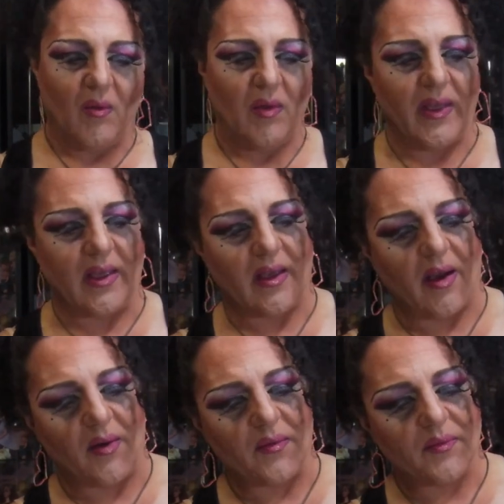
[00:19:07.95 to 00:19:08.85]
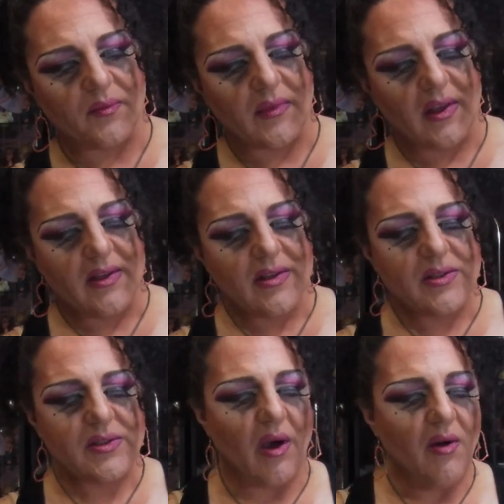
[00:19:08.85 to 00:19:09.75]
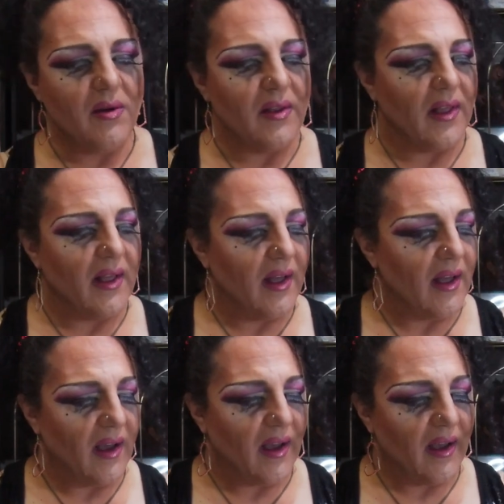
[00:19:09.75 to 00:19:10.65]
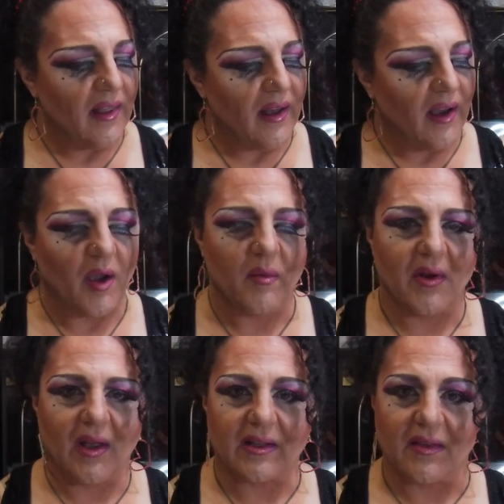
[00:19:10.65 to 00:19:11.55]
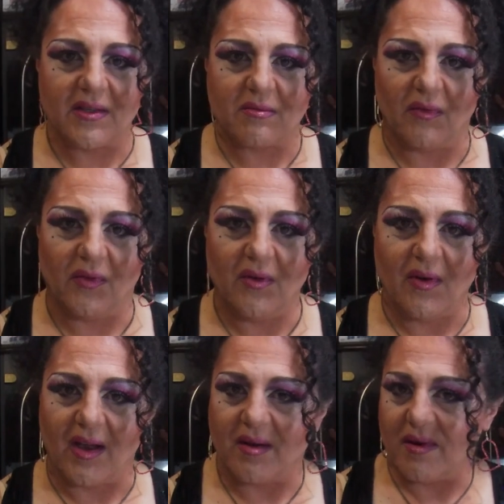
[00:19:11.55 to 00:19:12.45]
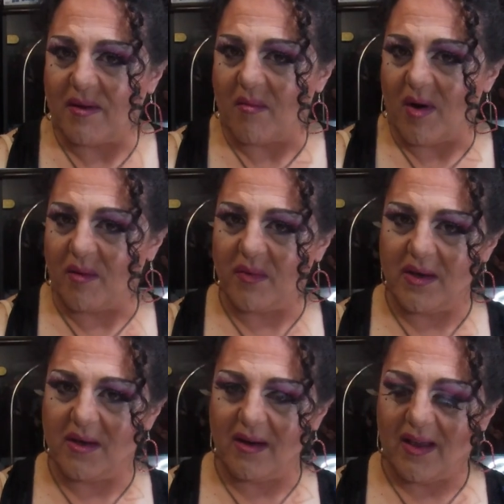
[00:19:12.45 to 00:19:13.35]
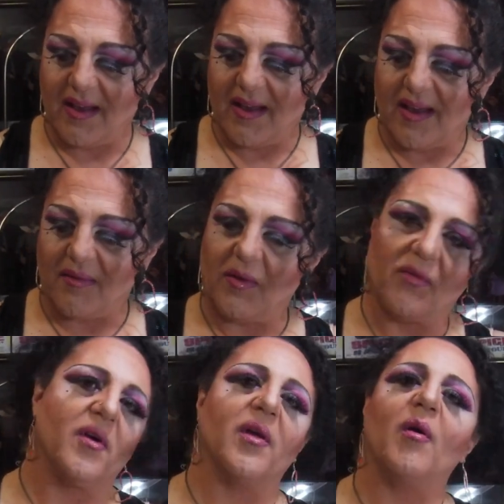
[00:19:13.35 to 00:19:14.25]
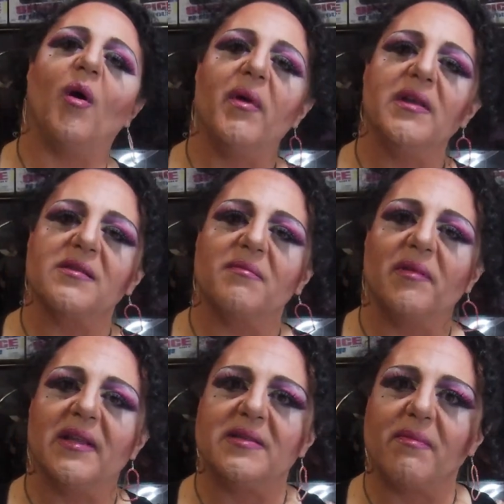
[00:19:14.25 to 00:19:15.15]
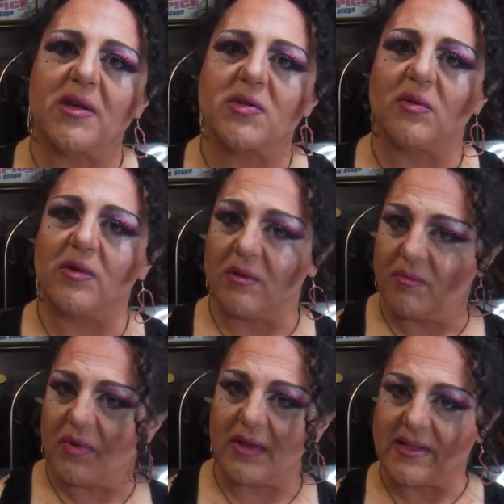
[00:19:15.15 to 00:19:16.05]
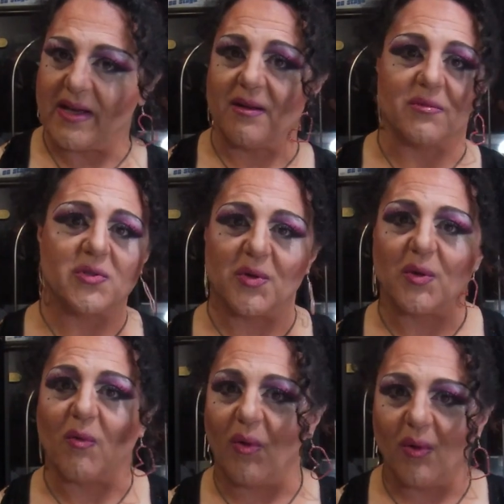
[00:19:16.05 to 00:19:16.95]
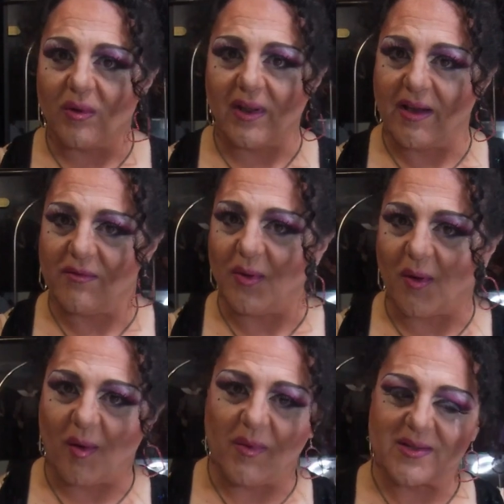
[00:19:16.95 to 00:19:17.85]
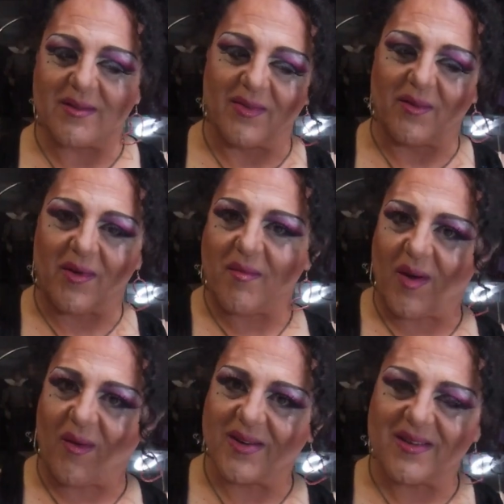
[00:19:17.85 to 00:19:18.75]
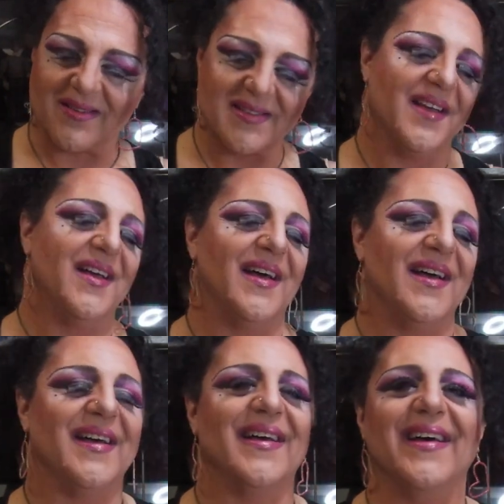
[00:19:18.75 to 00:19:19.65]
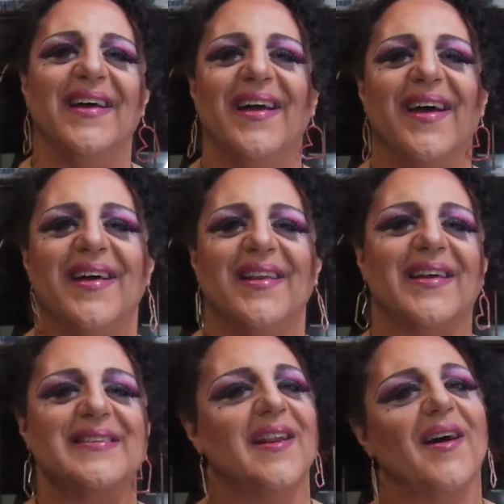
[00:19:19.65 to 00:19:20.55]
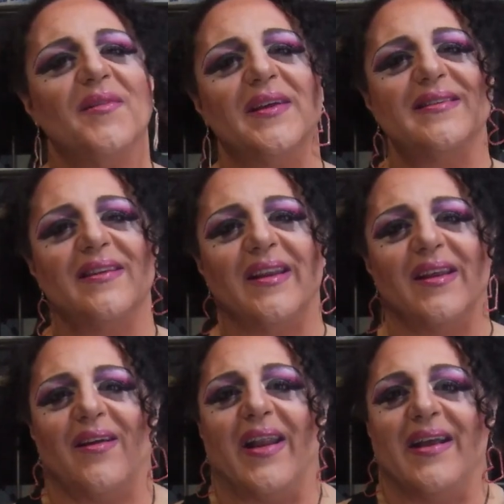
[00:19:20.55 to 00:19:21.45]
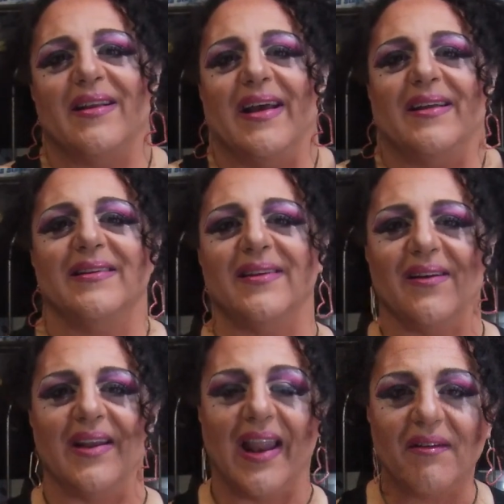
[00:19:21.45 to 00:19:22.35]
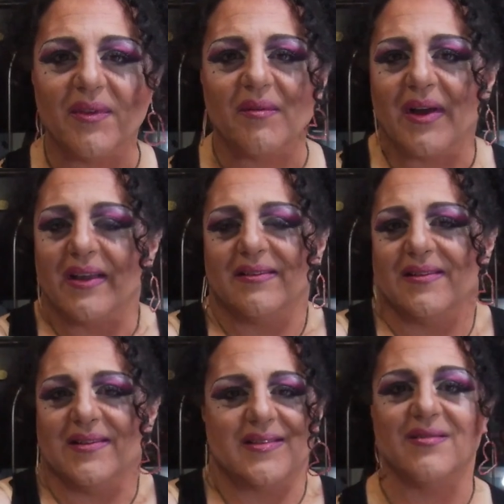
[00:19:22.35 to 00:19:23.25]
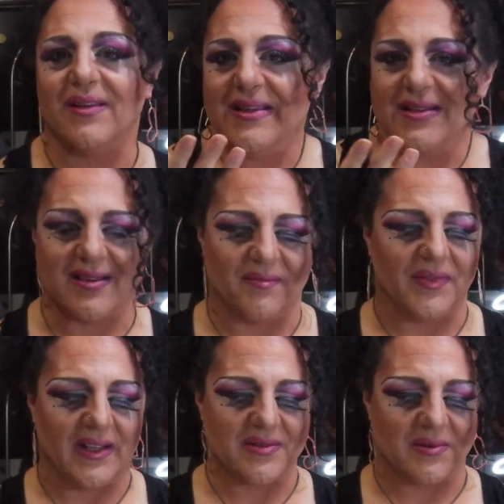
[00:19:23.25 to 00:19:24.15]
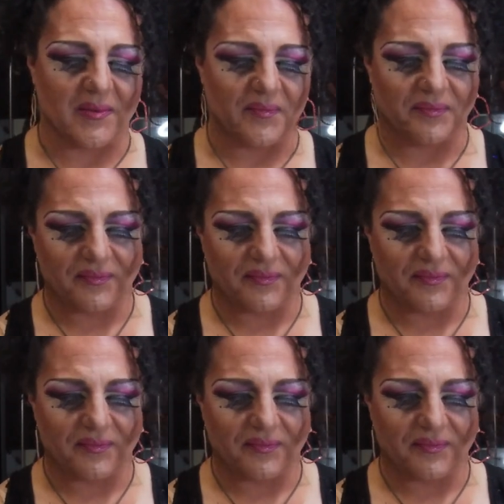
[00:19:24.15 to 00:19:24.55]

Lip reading: Well, there you go. So I hope you like this review and my opinion. If you've got a comment, please make sure you put it down. I'm sure you all will have your comments on the Rainbow High dolls. Like I said, it's not that I don't, love them. I'm just not into them. That's all.